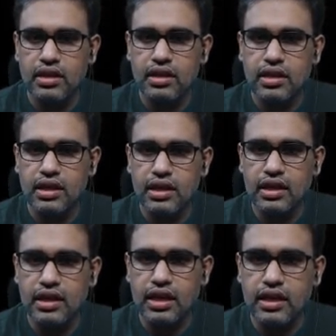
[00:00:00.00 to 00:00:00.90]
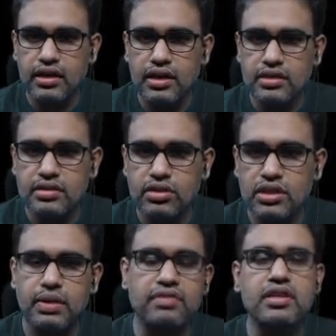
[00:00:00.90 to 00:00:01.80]
iliac arteries. So it
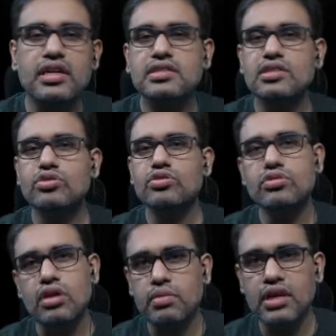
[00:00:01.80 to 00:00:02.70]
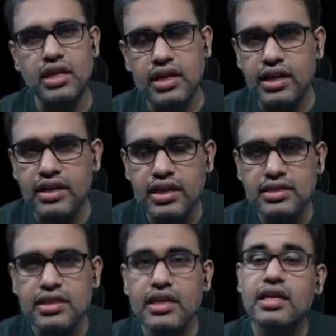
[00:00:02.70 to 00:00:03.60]
bifurcates into two common iliac
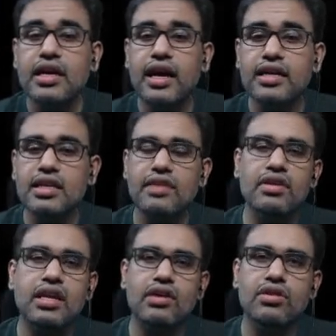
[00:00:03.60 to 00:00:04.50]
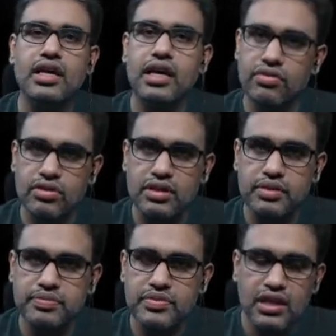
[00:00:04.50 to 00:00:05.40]
arteries at the level around L4.
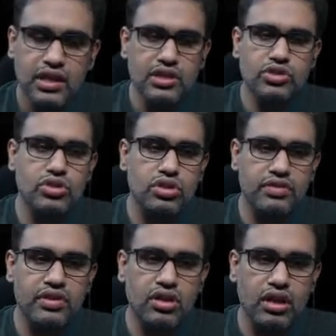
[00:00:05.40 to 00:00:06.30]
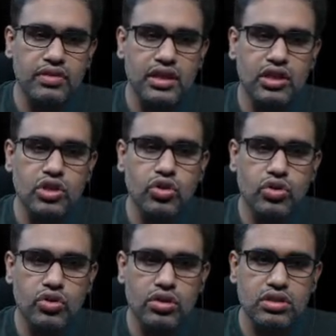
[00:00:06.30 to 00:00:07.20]
So if you talk of the
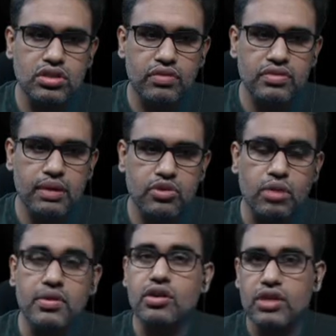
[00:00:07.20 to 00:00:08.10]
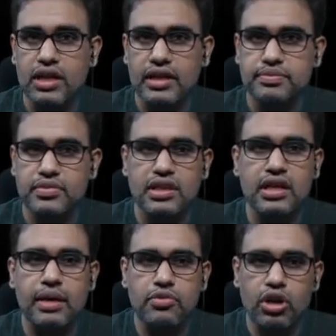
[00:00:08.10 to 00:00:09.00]
course of the abdominal aorta, the
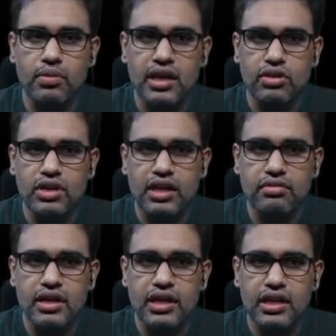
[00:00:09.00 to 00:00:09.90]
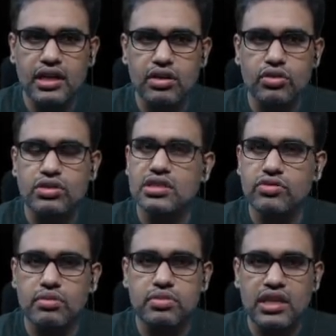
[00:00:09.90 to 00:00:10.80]
abdominal aorta vertical course is
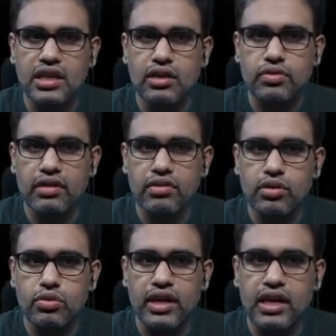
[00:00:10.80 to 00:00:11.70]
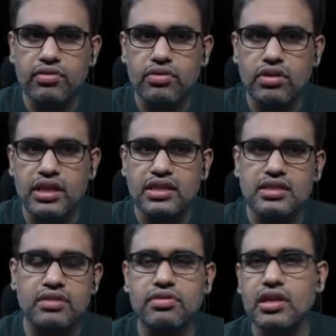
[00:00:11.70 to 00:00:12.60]
from T12 to L4. That is the
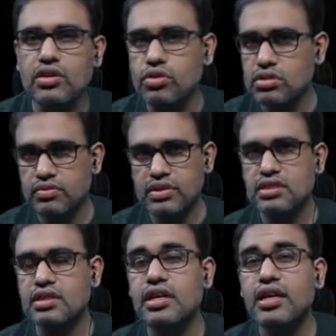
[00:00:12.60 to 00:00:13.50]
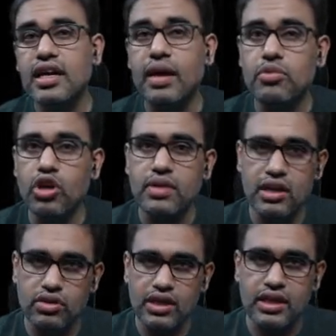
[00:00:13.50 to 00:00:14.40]
roughly course of this abdominal
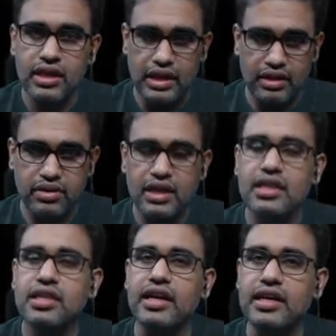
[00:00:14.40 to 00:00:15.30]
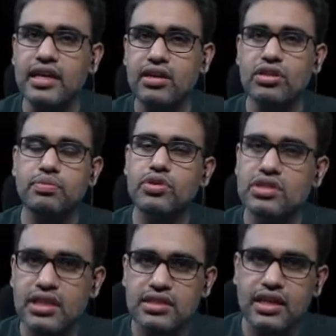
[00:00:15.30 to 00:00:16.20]
aorta, where in the anterior on the
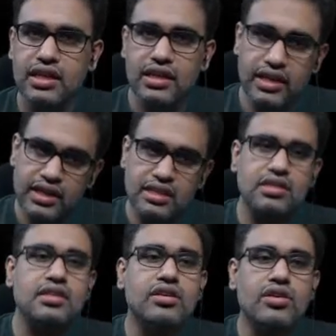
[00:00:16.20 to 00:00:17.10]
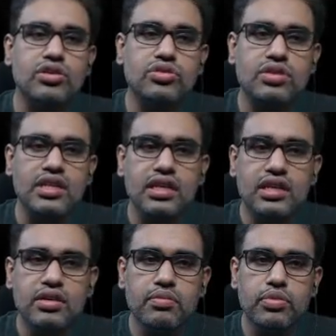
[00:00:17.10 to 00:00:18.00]
posterior side it is close to the
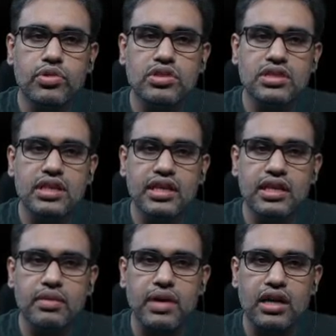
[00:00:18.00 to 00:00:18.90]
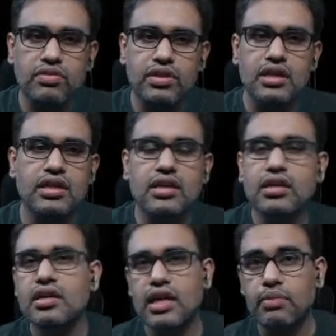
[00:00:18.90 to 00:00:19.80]
posterior part of the
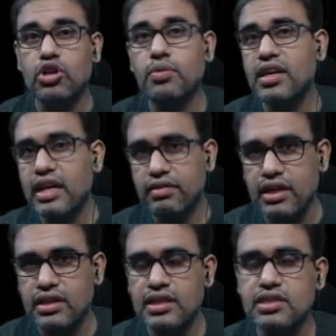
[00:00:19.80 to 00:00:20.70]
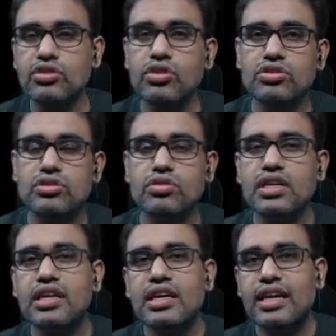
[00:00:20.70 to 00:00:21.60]
abdominal cavity, that is close to the
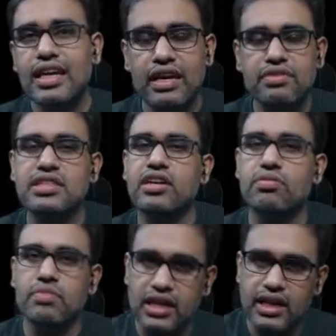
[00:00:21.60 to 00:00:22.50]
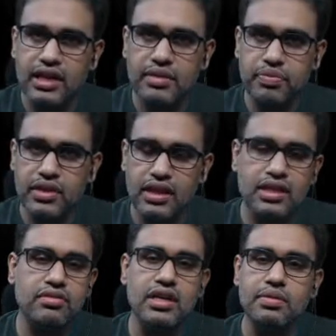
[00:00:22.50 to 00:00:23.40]
left side of midline at the
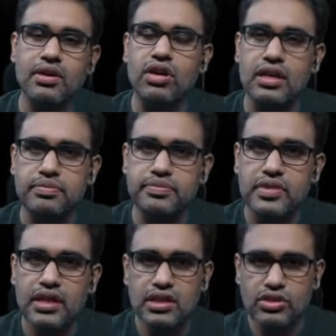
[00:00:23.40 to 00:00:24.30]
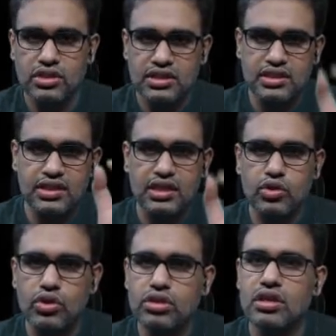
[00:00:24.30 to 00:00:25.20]
vertebral column. So this is the
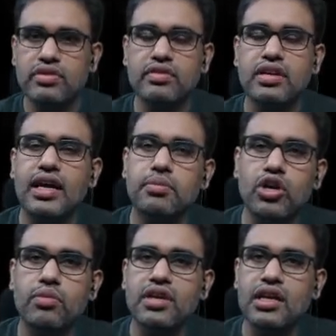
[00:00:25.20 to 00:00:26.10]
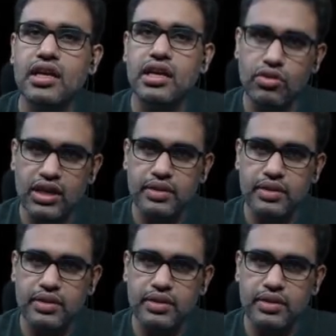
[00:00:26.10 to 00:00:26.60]
course of our abdominal aorta.